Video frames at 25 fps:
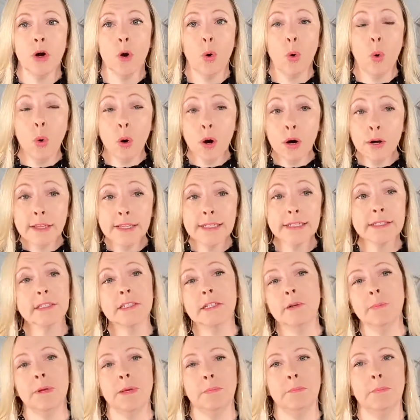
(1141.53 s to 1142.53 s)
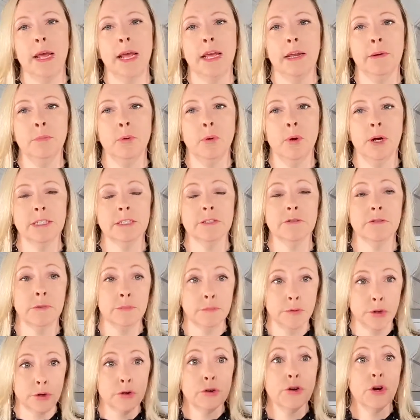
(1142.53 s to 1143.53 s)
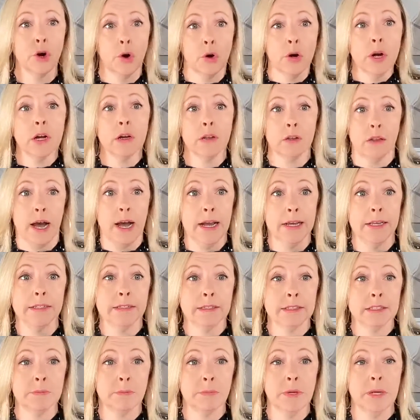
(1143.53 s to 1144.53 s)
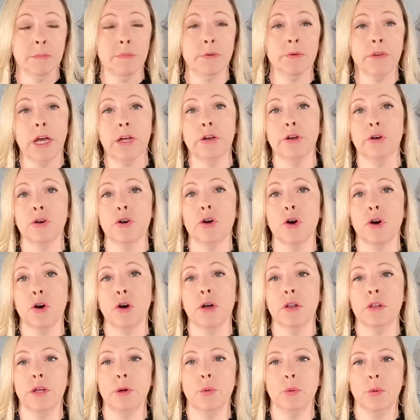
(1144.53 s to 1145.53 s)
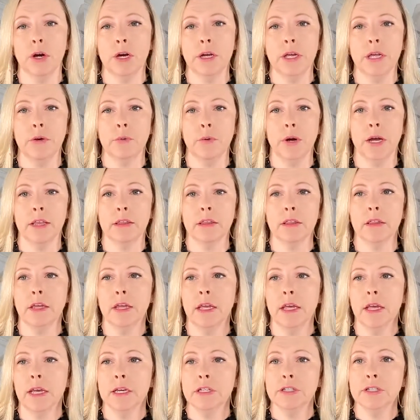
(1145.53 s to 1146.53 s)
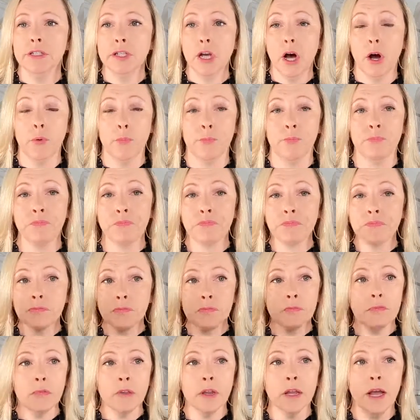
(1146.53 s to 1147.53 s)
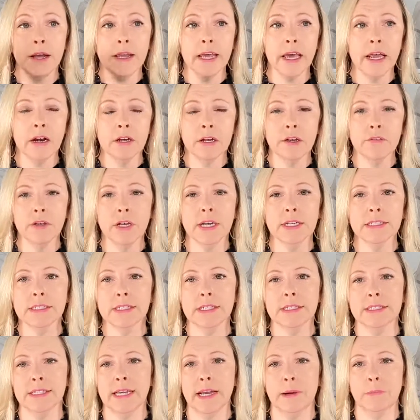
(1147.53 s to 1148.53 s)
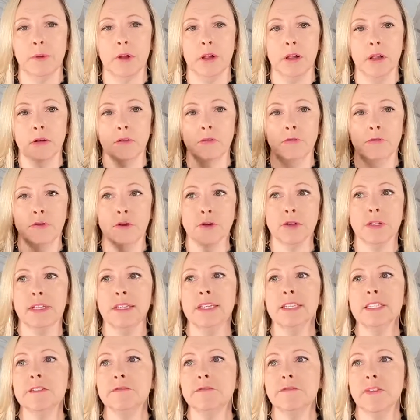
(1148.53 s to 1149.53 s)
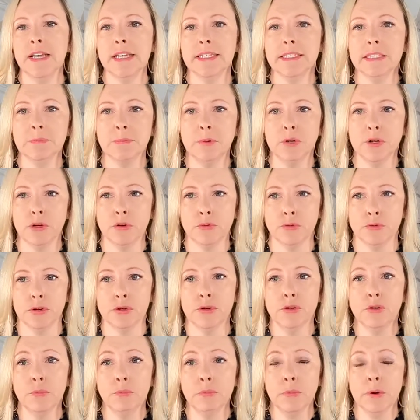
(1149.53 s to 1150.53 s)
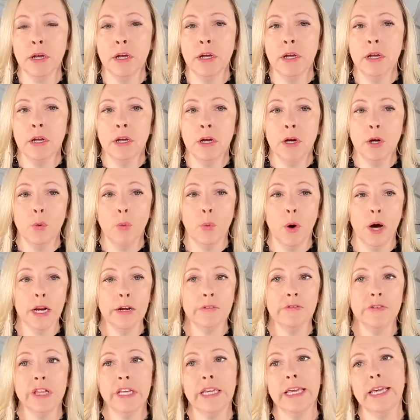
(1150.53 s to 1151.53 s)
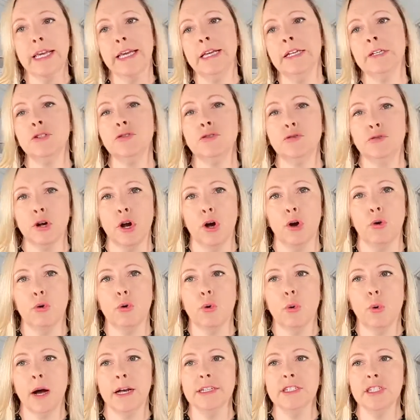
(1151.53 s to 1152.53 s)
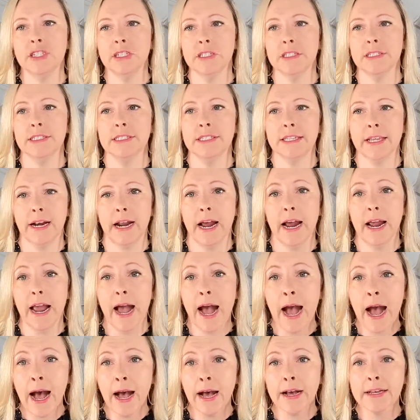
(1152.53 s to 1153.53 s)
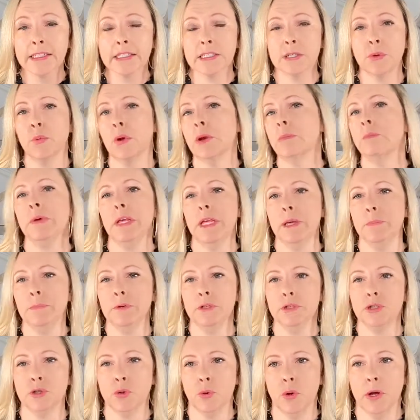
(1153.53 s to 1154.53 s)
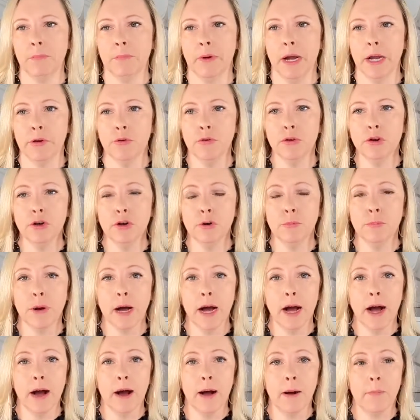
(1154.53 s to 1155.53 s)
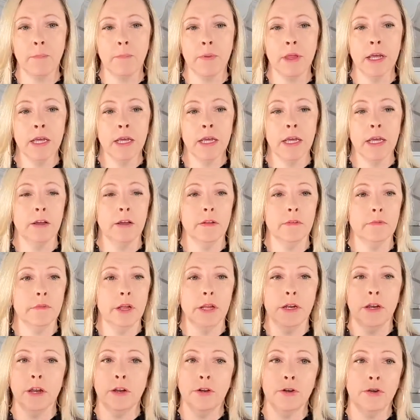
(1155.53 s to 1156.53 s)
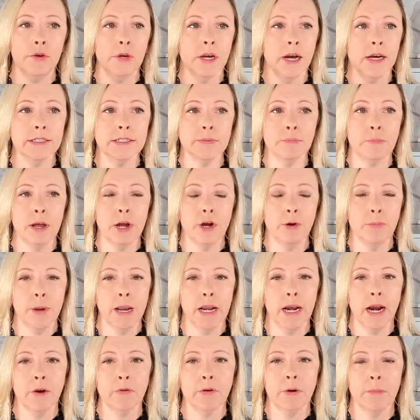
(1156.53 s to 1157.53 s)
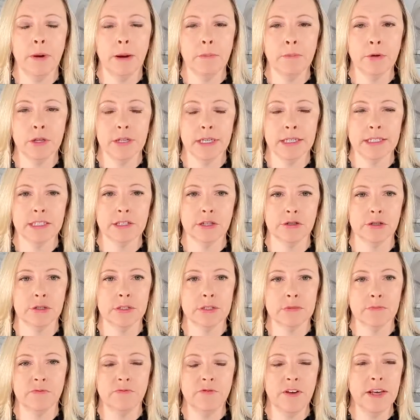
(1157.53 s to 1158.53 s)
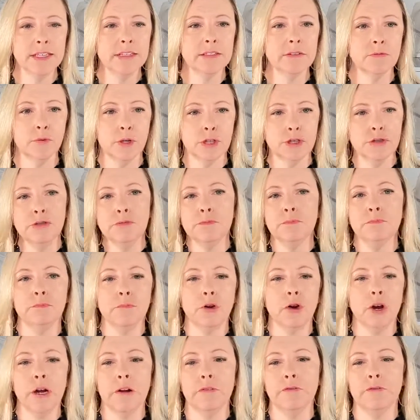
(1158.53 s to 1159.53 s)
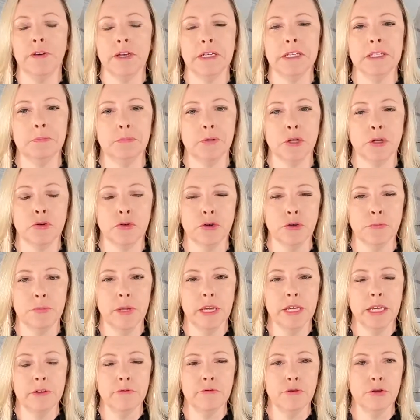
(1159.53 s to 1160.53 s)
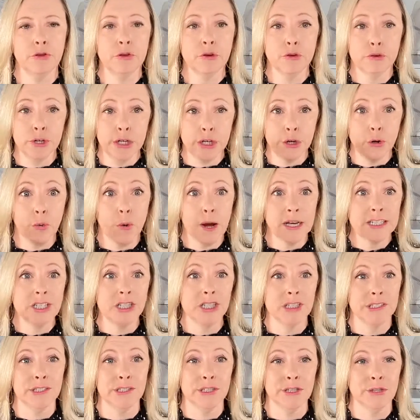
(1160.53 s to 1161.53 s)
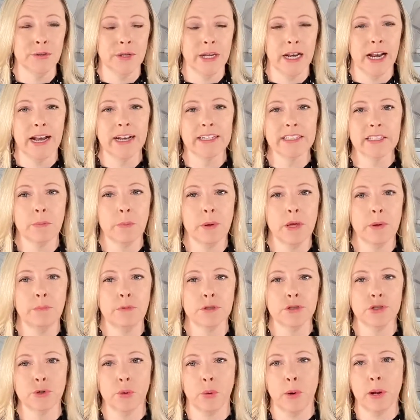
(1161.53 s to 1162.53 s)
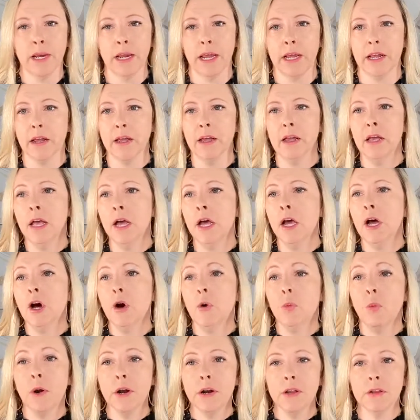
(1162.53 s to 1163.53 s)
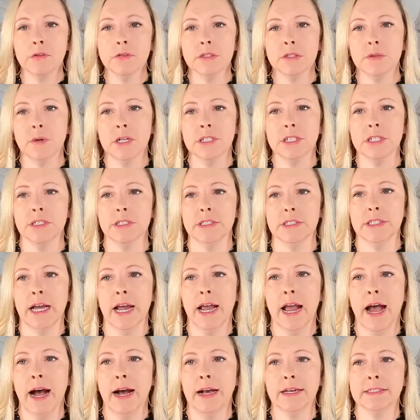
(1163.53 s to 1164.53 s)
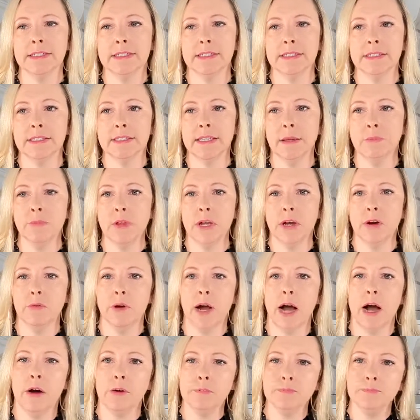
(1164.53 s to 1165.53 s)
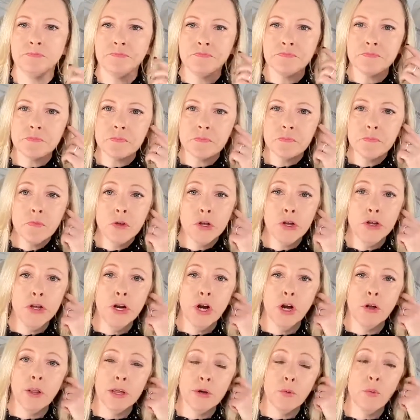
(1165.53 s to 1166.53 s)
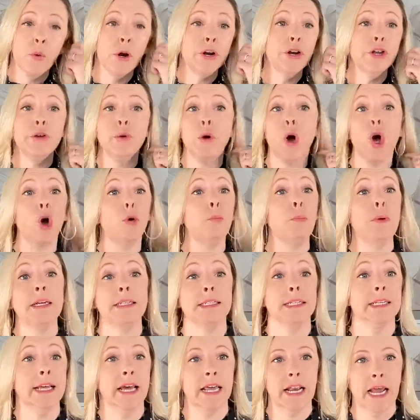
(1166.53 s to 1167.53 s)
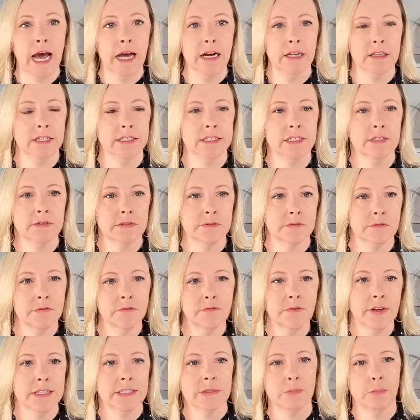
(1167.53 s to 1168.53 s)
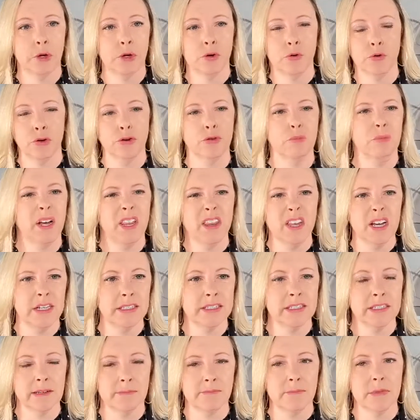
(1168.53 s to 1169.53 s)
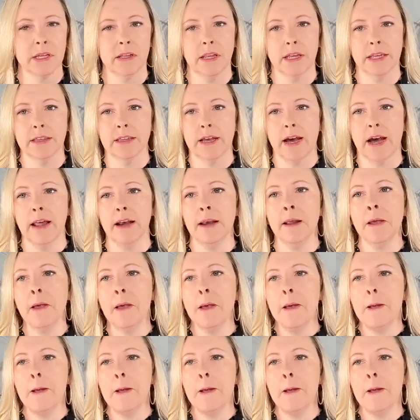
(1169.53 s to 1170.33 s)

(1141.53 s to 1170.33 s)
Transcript: Or these could be pain points from your current clients, people that you're currently working with. So again, I'll give you guys an example. For this Facebook group, one of the intro questions that I ask when people join my group, and you guys may or may not remember this, when you create a Facebook group, they give you 3 questions you can ask people joining. One of those questions I ask is something around, like, what are you hoping to get out of this Facebook group? I think it's something like that.